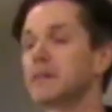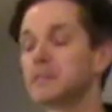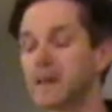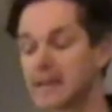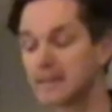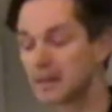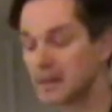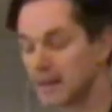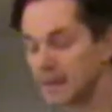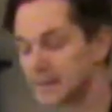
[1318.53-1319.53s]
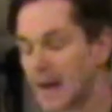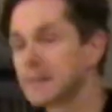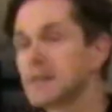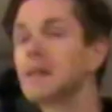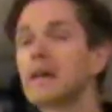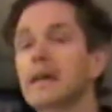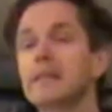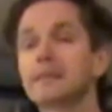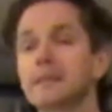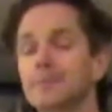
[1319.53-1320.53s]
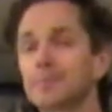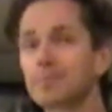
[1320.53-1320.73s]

And today's title is